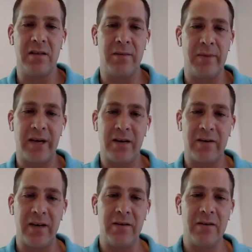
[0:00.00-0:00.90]
in the
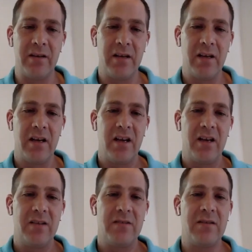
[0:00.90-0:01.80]
background
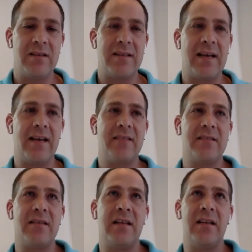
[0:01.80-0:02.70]
to
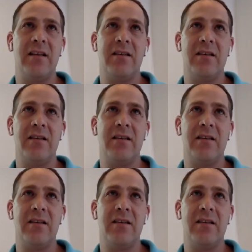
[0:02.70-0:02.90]
test that